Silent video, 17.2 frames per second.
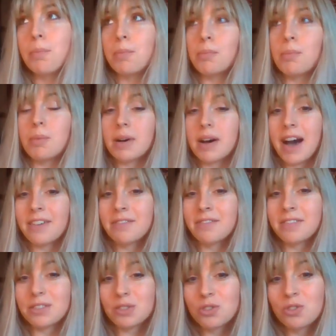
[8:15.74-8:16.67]
But I
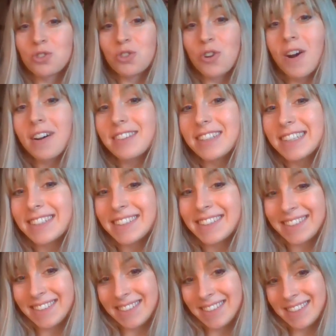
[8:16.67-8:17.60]
feel strongly
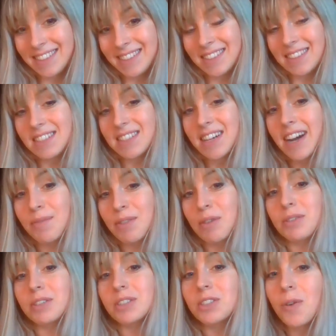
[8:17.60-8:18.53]
like this is the time
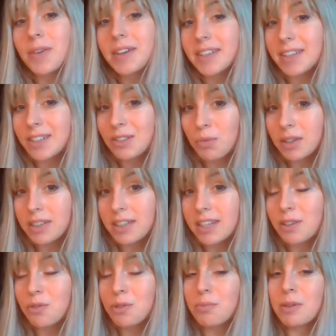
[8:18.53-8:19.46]
that we're going in where
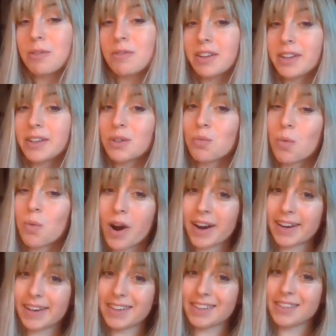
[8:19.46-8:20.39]
it would be very
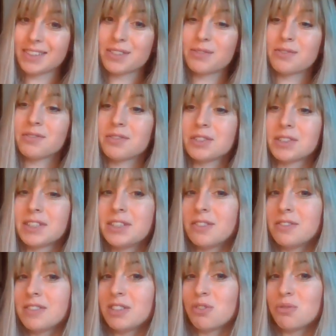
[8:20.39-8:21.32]
wise for
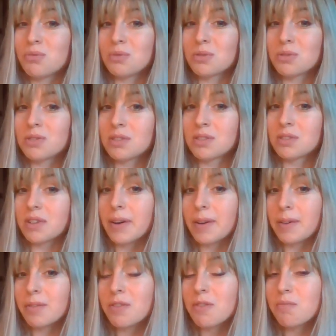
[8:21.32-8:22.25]
individuals to
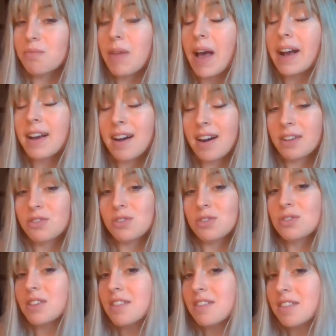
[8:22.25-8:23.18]
start
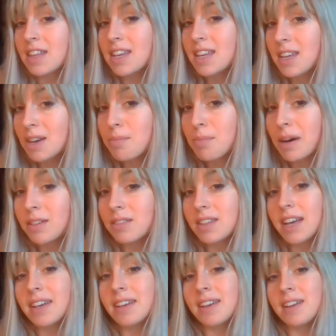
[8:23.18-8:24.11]
consciously thinking about
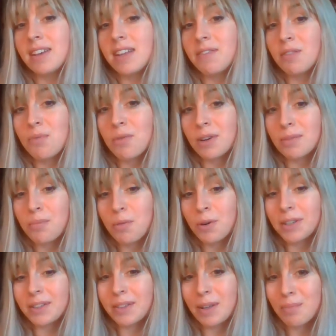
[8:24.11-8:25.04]
that, and even more
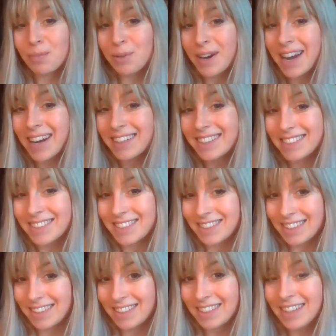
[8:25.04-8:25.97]
importantly,
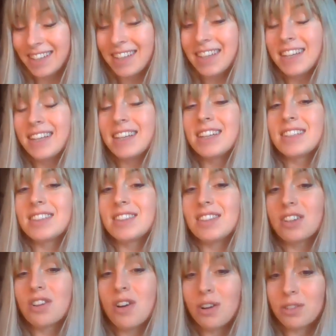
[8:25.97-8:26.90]
practicing
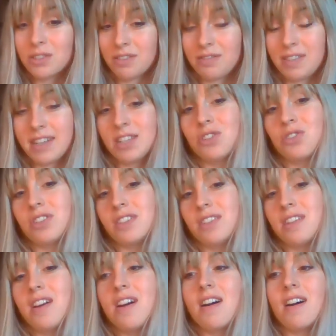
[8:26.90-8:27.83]
the
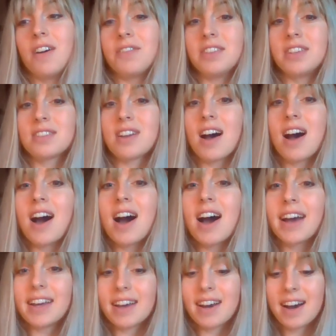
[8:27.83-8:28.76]
cultivation of this
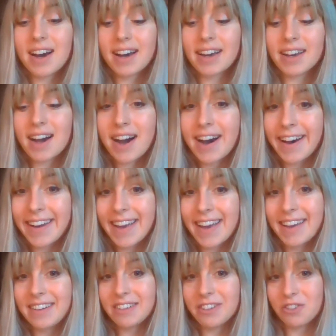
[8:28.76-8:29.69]
high
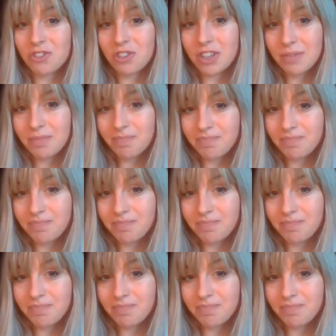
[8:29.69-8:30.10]
energy,